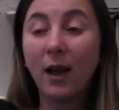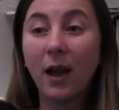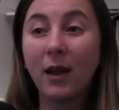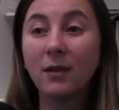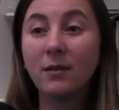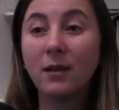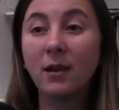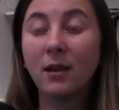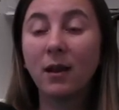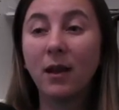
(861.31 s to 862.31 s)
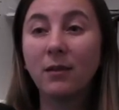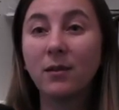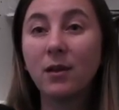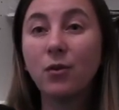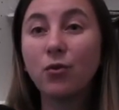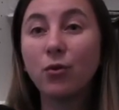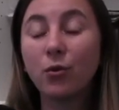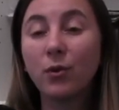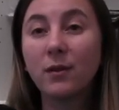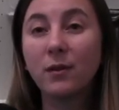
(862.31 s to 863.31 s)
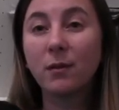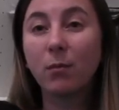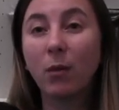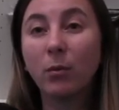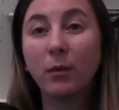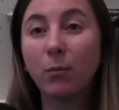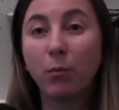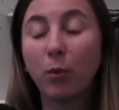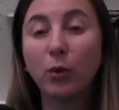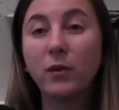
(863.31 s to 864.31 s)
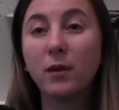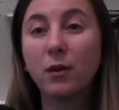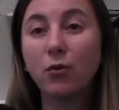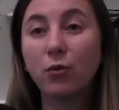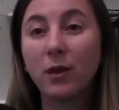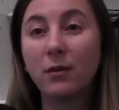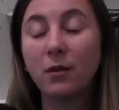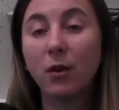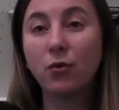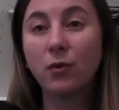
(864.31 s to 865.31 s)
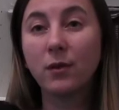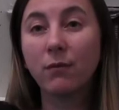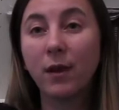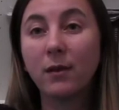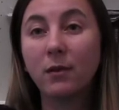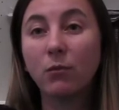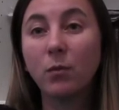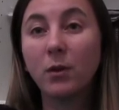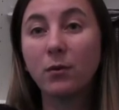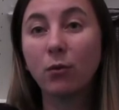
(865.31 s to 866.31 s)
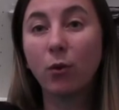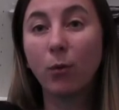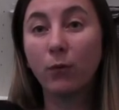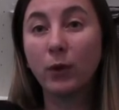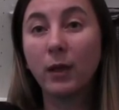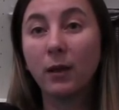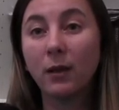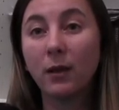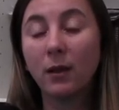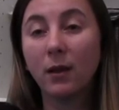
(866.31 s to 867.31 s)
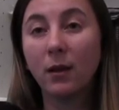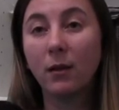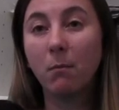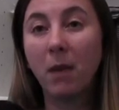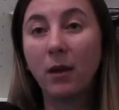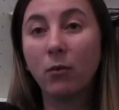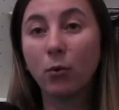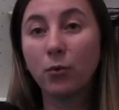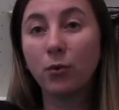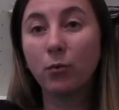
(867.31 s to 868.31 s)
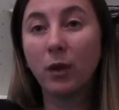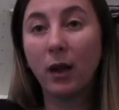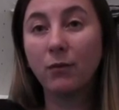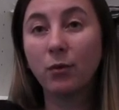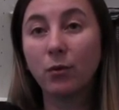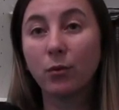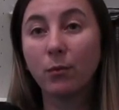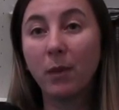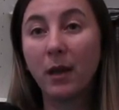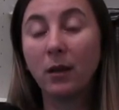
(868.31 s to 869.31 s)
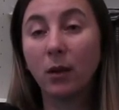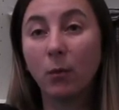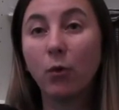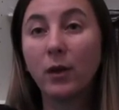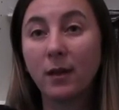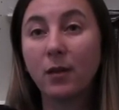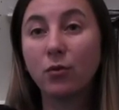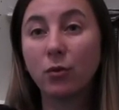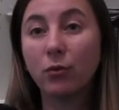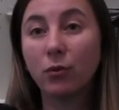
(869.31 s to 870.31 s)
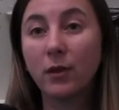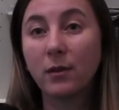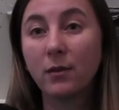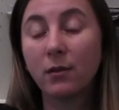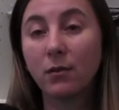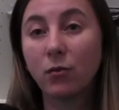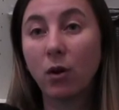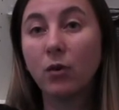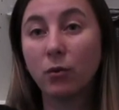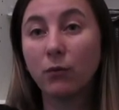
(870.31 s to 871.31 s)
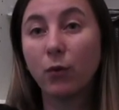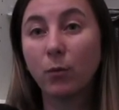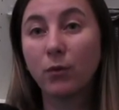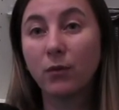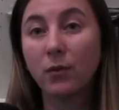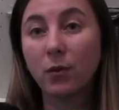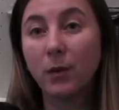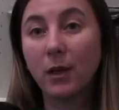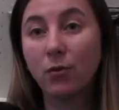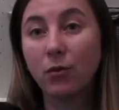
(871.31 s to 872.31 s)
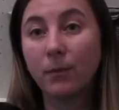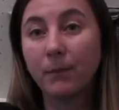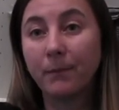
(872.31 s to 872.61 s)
And this issue is a public policy issue that's not just affecting women. So hopefully men also will have to pay a lot more attention to these structural forms of discrimination.